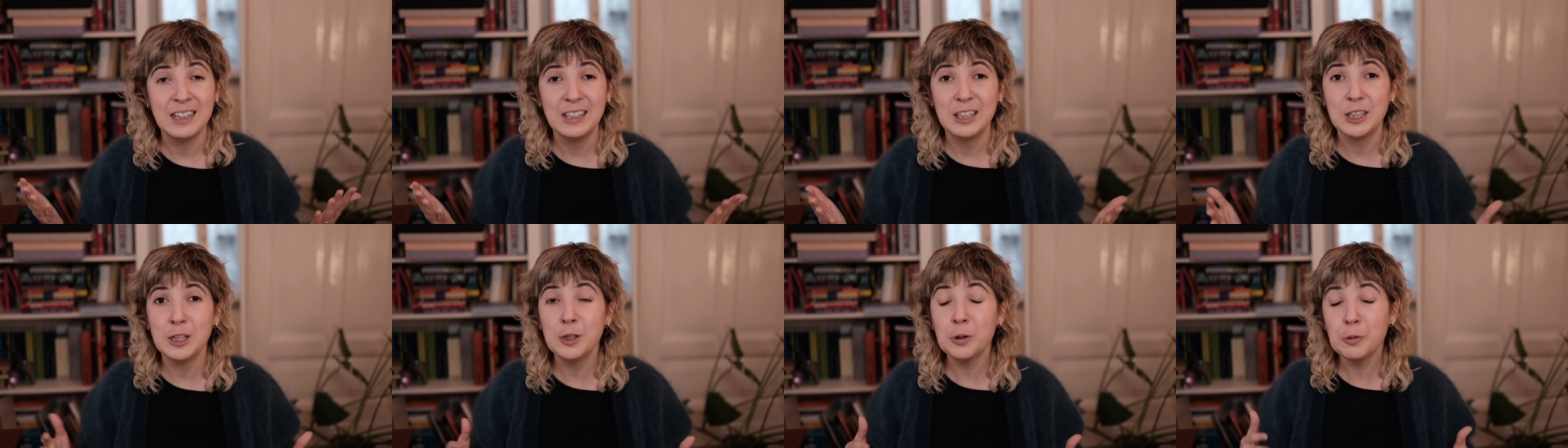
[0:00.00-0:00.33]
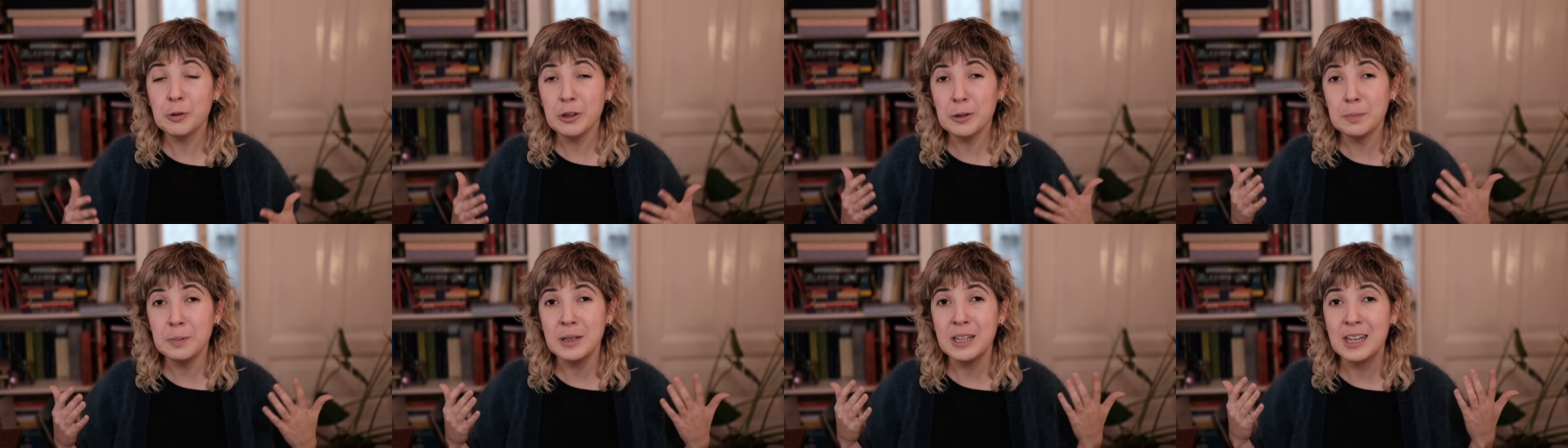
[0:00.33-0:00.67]
You
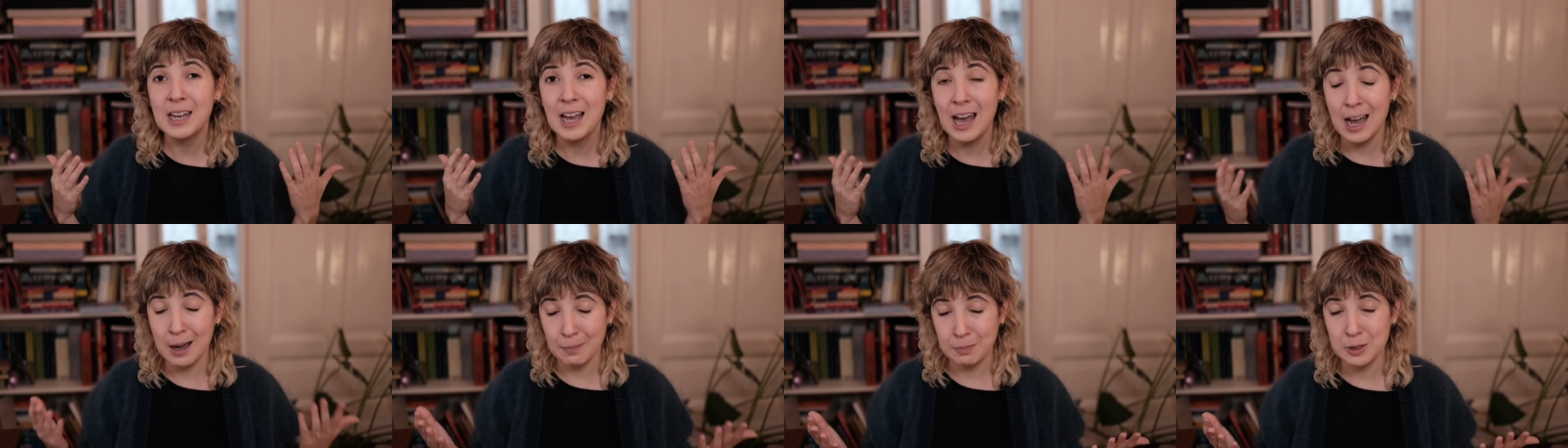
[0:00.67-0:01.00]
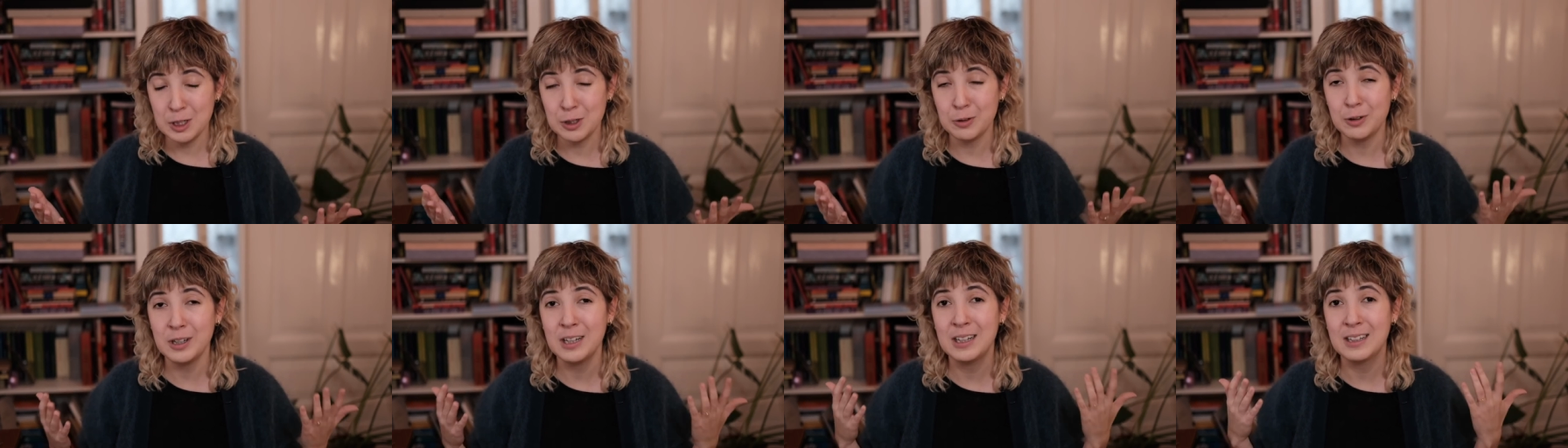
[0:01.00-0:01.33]
will be
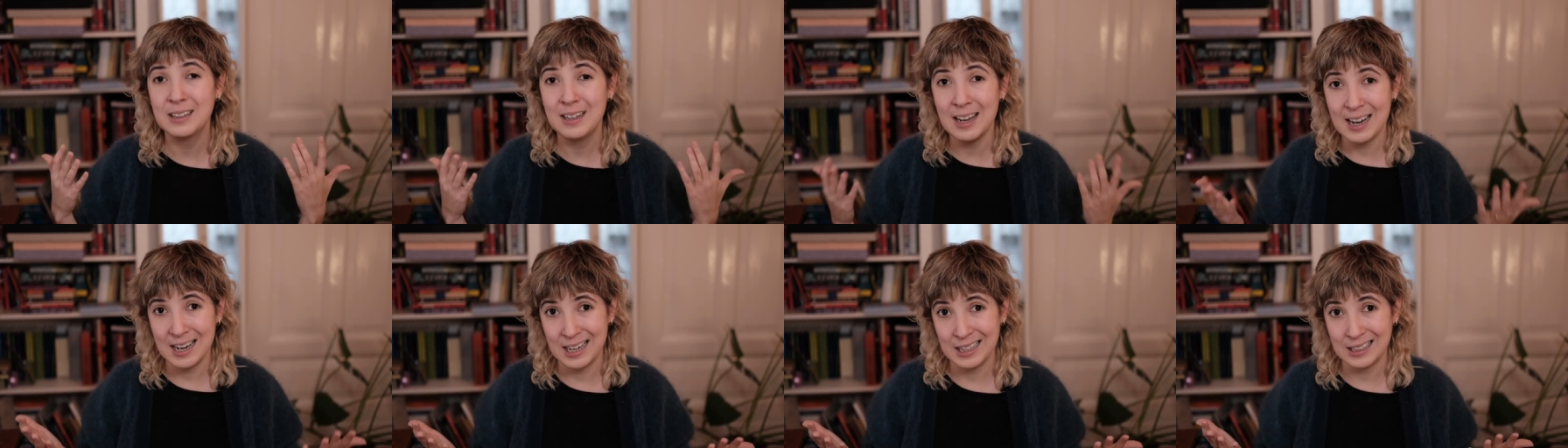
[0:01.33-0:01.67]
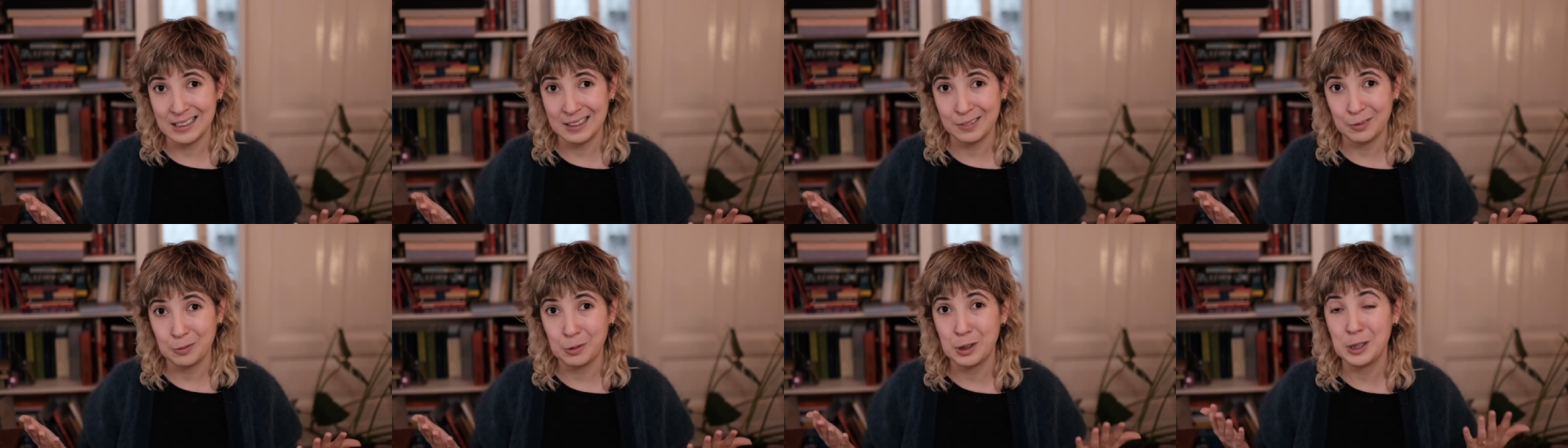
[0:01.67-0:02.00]
capturing light
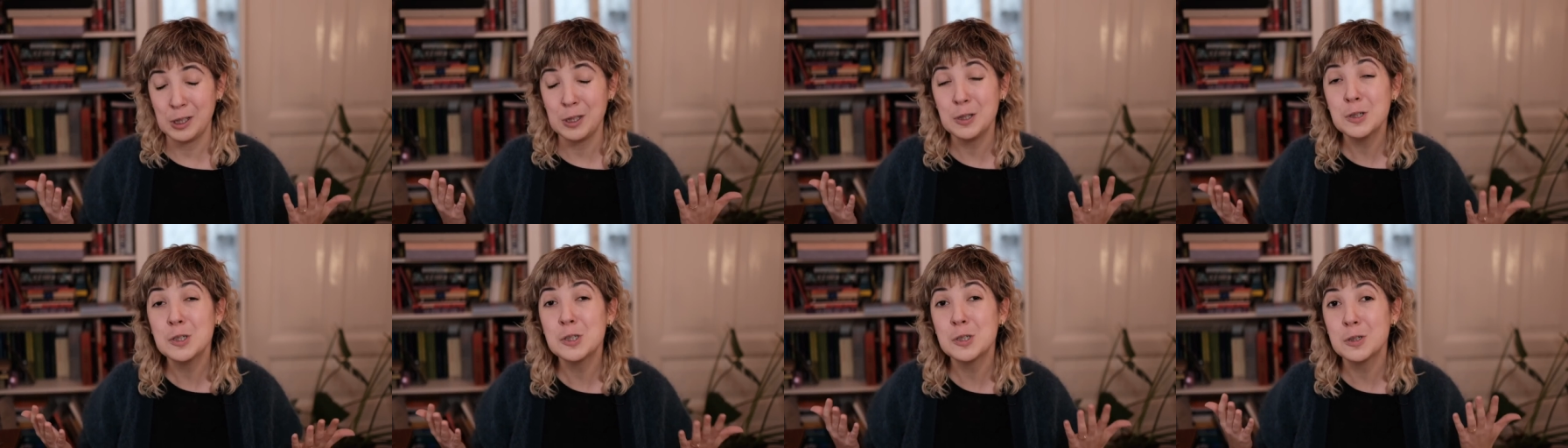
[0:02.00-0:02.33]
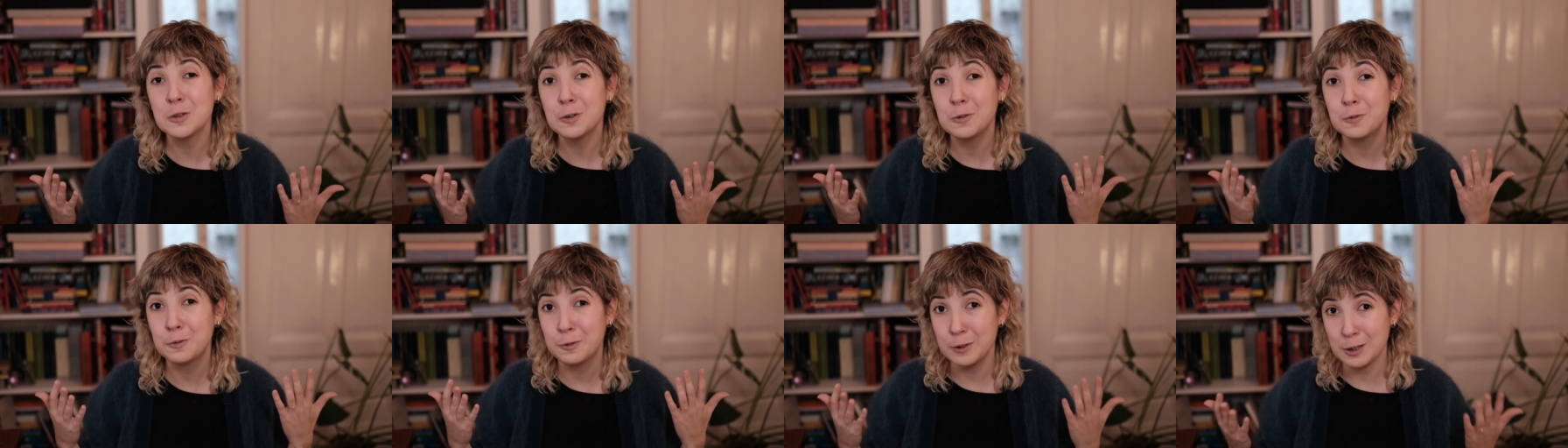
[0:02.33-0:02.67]
when you shoot
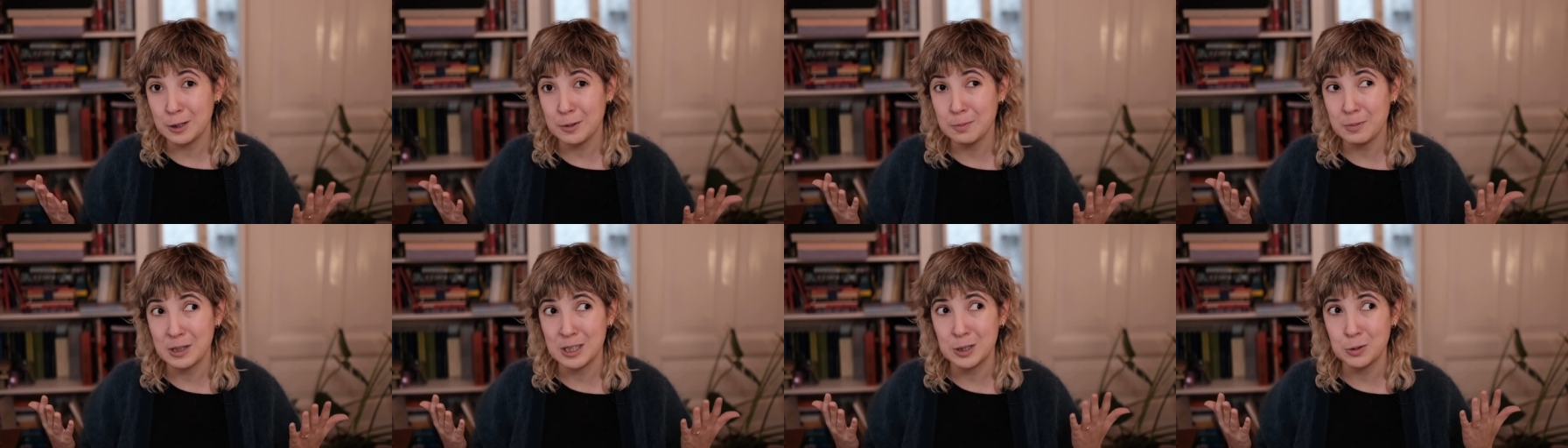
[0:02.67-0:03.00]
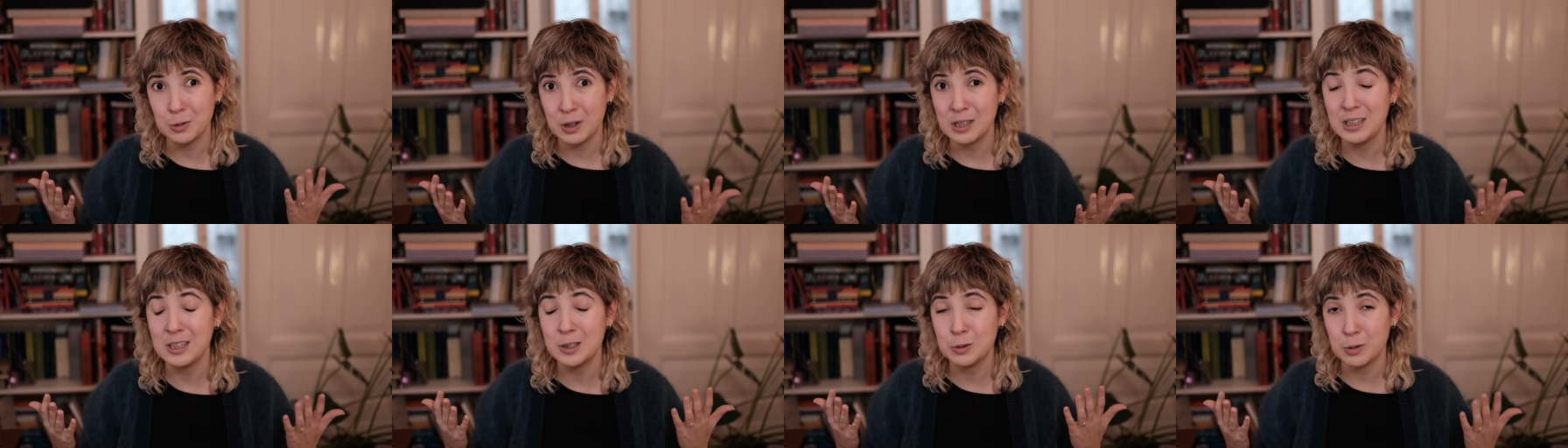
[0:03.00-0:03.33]
film in
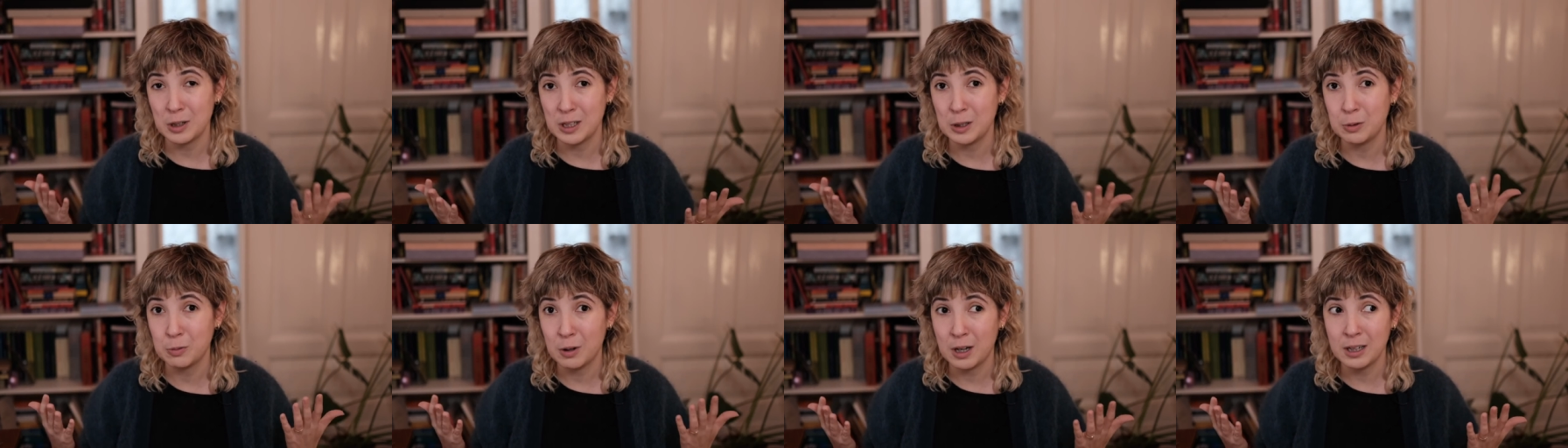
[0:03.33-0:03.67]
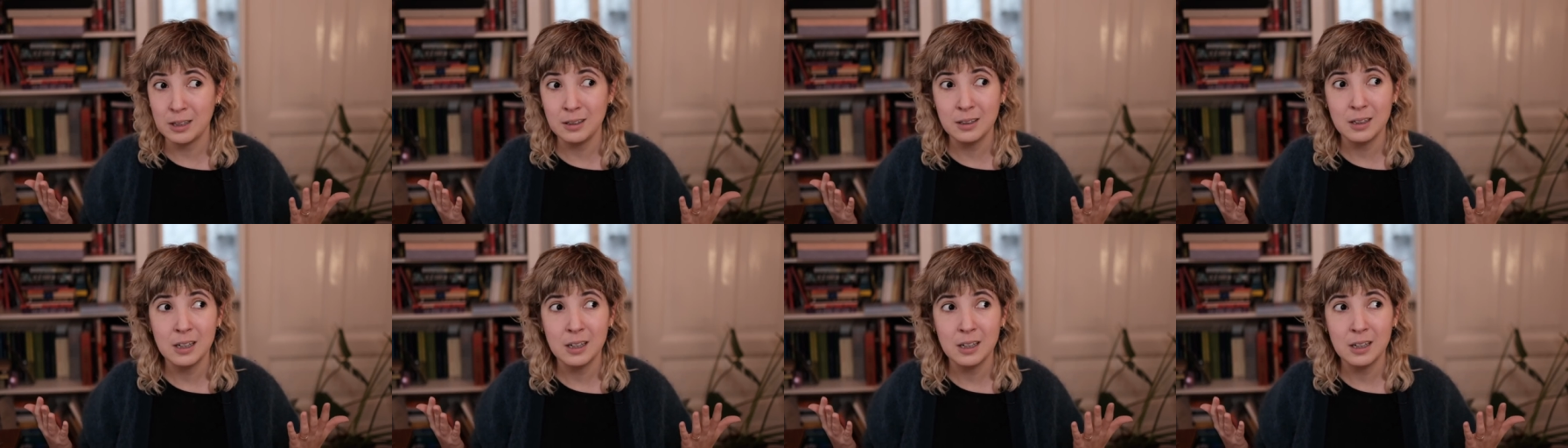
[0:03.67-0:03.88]
2021,